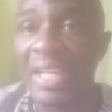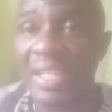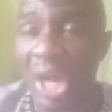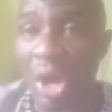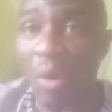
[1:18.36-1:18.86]

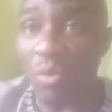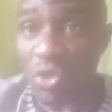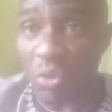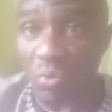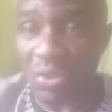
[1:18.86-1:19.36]
Now I will
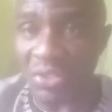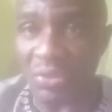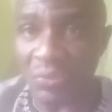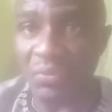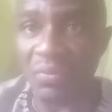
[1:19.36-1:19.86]
show you what to
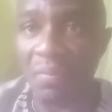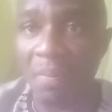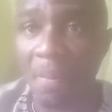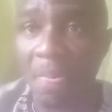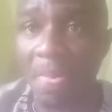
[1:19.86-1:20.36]
do.
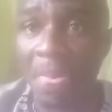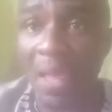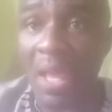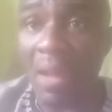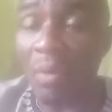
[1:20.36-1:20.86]

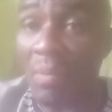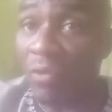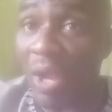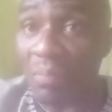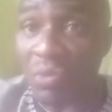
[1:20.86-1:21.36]
But
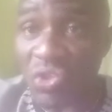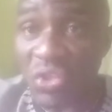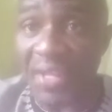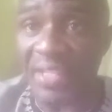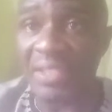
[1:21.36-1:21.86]
before I
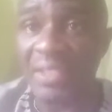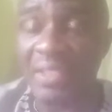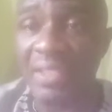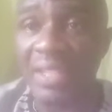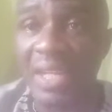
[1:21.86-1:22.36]
proceed,
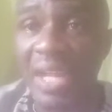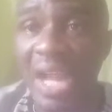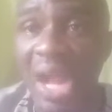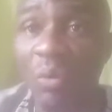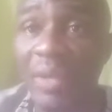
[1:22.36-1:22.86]

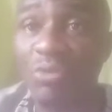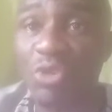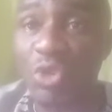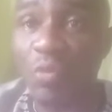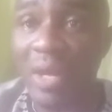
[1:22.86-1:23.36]
I would like to
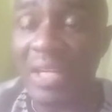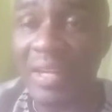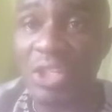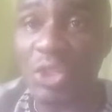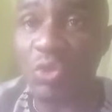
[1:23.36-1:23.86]
show my
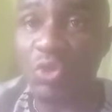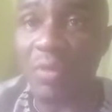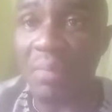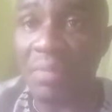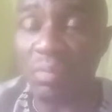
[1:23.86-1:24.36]
gratitude to
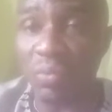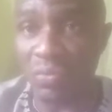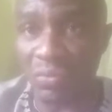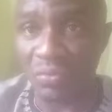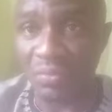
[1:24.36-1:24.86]
my people,
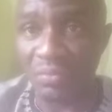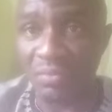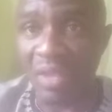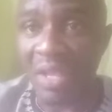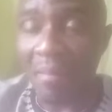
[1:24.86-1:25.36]

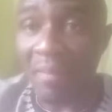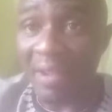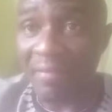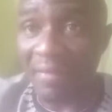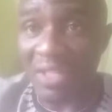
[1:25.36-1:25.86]
my
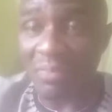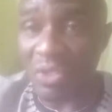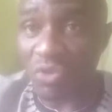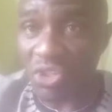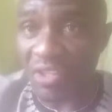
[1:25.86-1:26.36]
fans, my
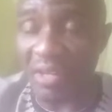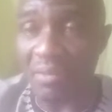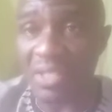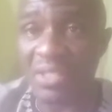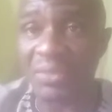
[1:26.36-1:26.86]

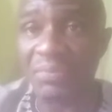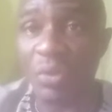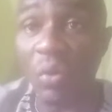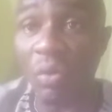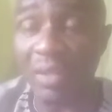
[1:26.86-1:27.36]
subscribers
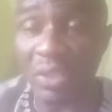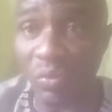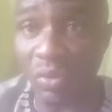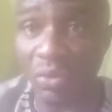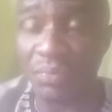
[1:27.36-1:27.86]
all over the
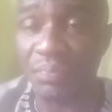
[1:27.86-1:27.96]
world,